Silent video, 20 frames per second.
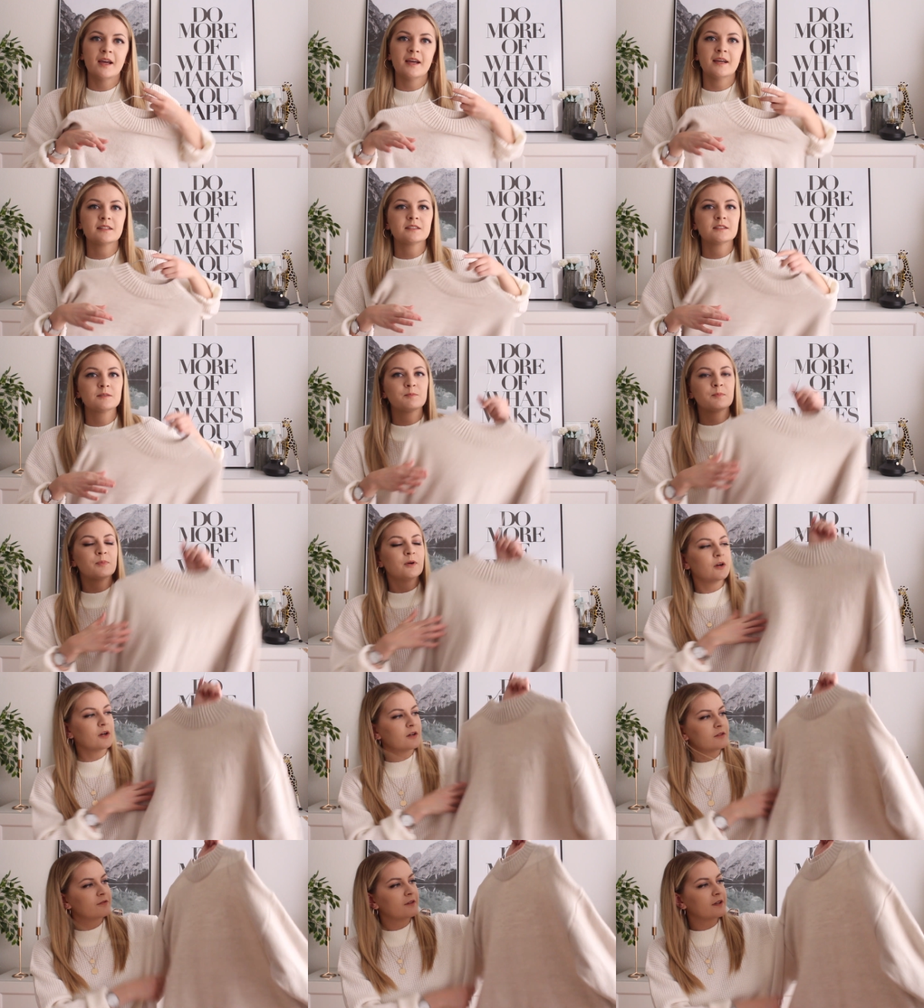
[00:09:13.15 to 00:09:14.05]
it's
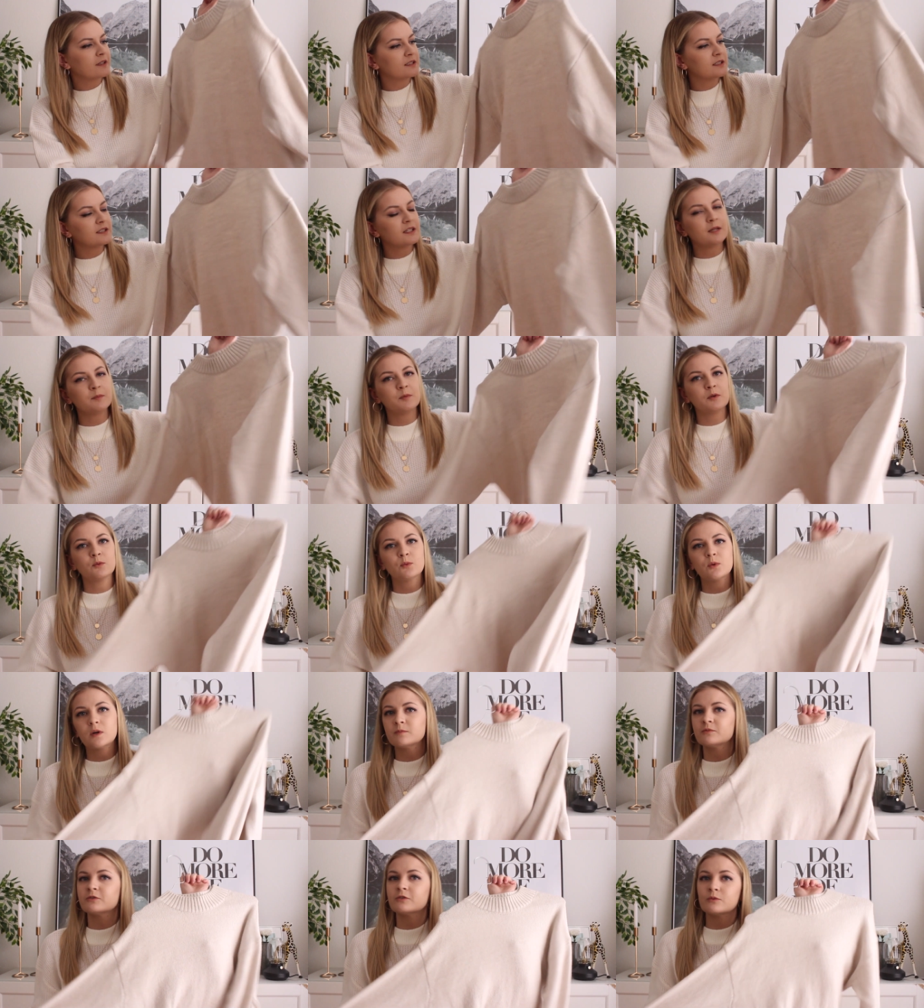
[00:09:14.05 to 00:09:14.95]
perfect to keep you
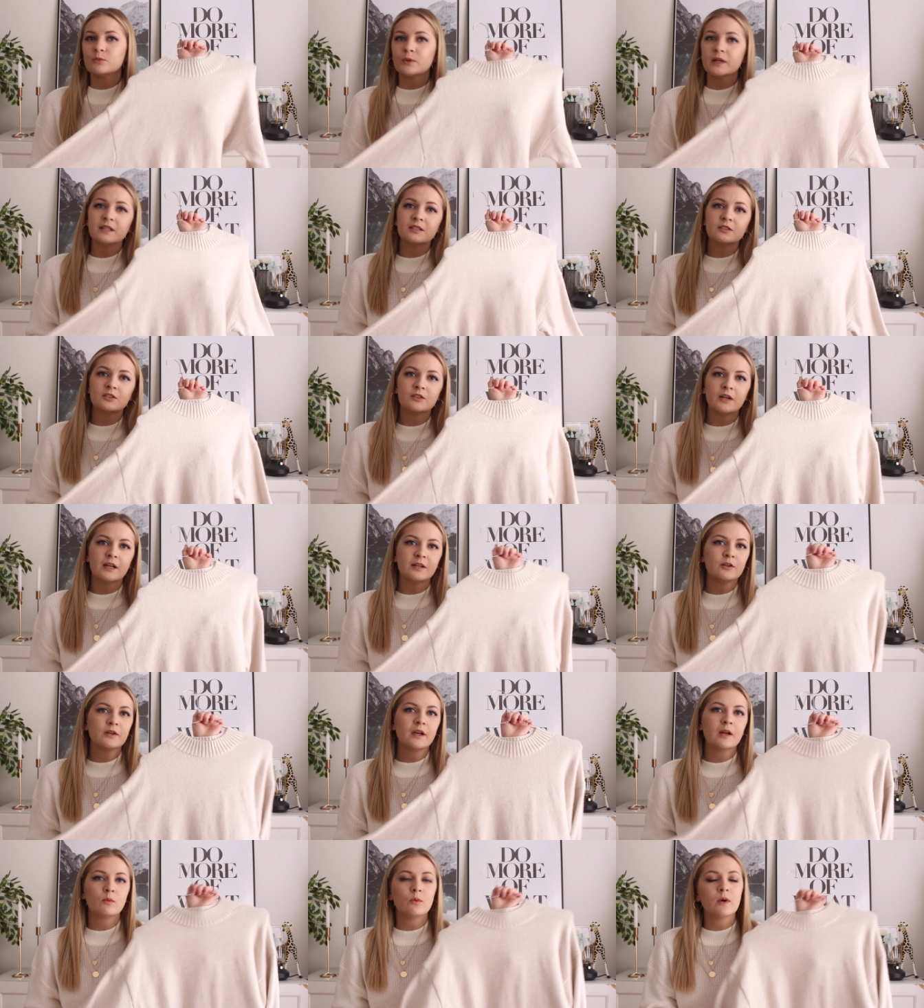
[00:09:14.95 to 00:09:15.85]
warm for winter and
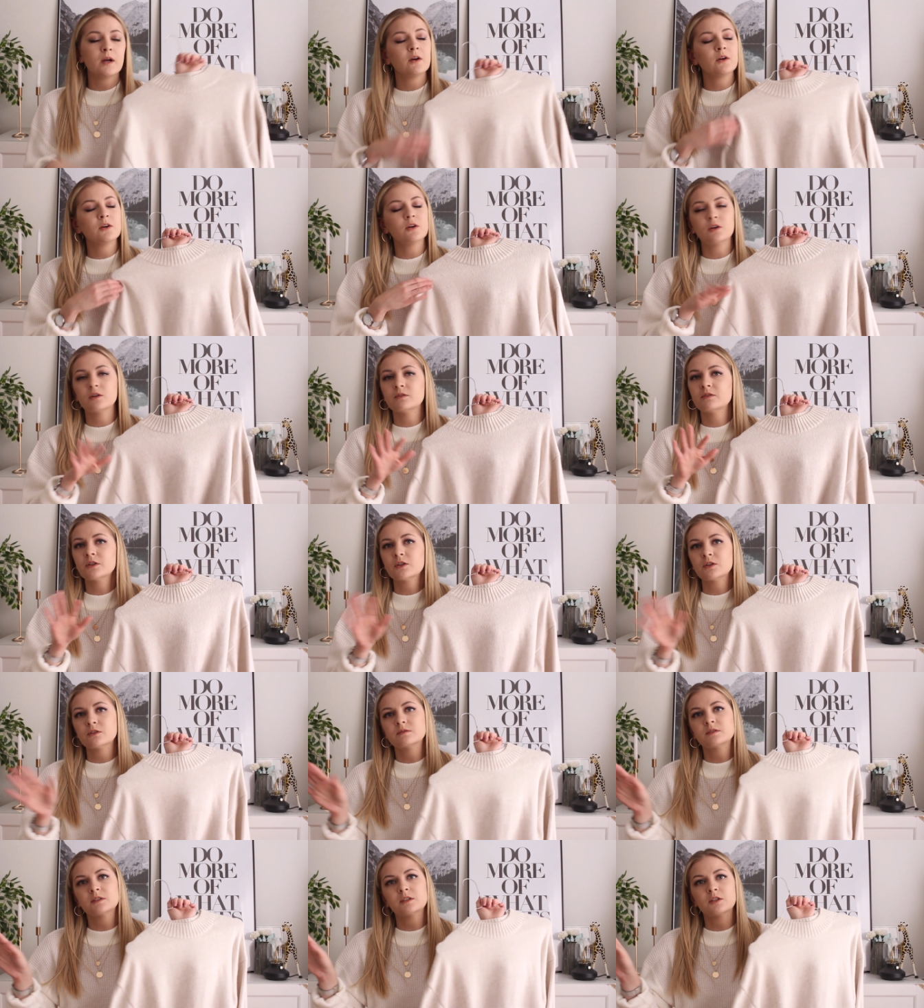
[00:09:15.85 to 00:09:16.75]
you can wear it over and
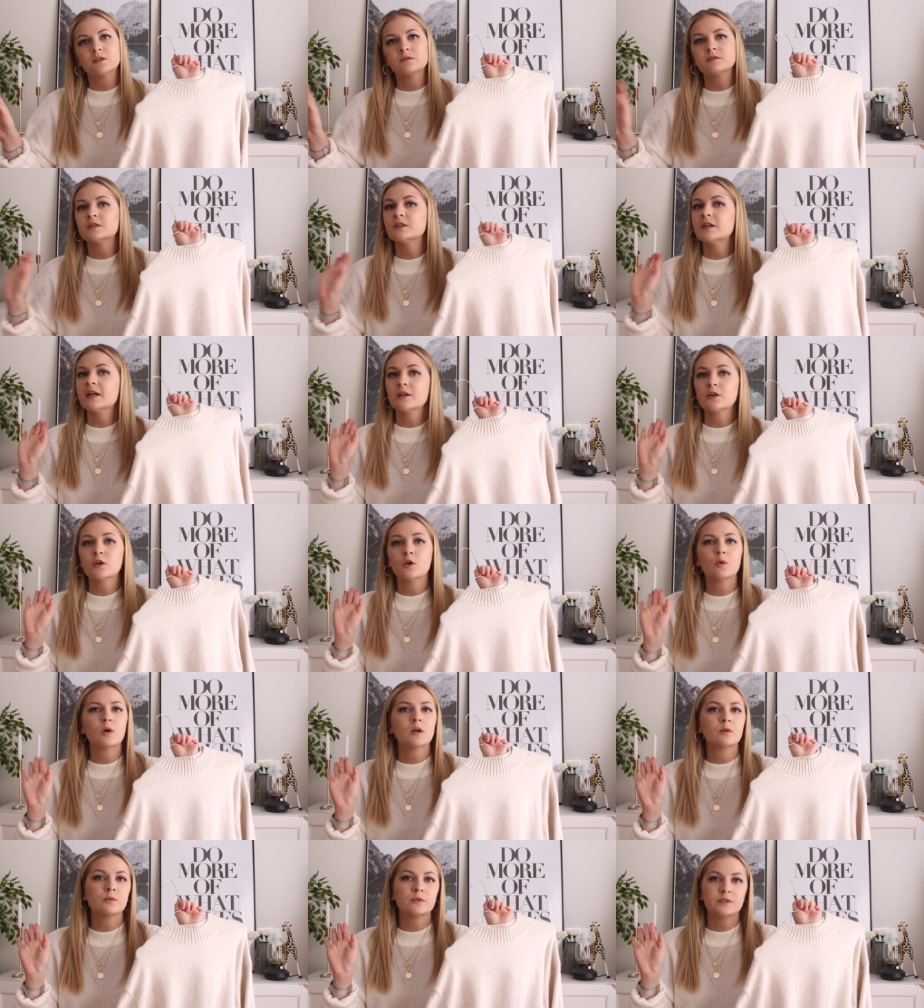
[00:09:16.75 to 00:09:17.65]
over and over and no
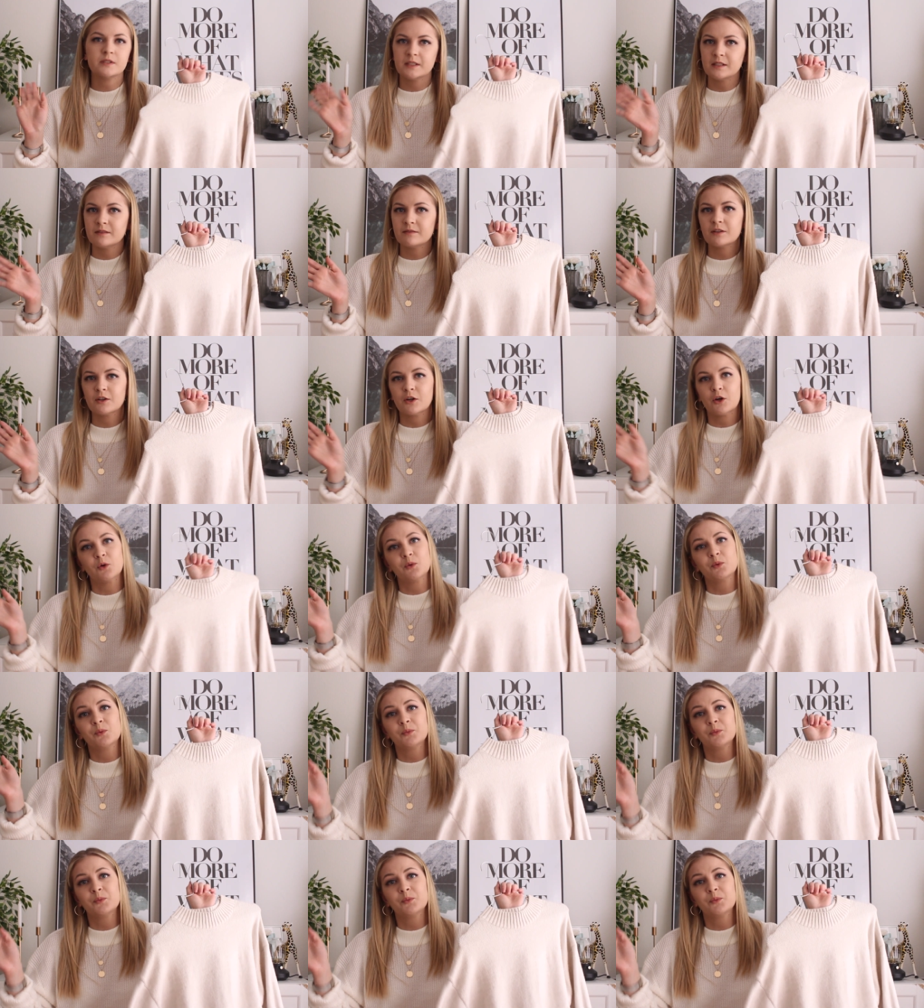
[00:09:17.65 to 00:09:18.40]
one will even know